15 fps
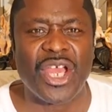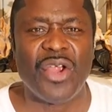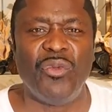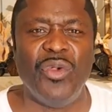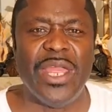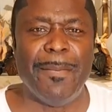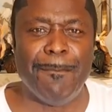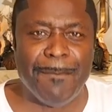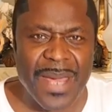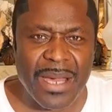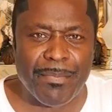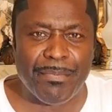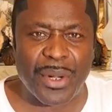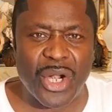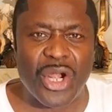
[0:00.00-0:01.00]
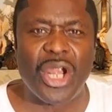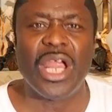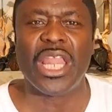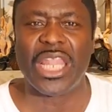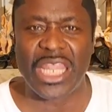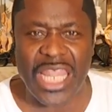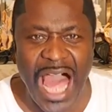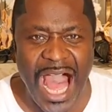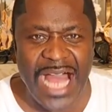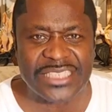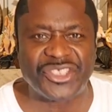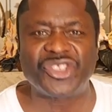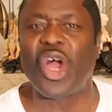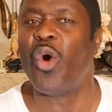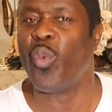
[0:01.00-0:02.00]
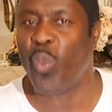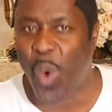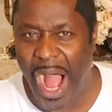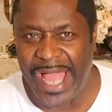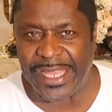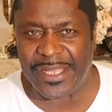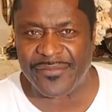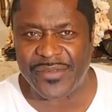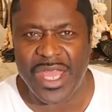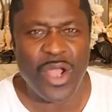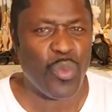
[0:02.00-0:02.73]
remember Lot's wife.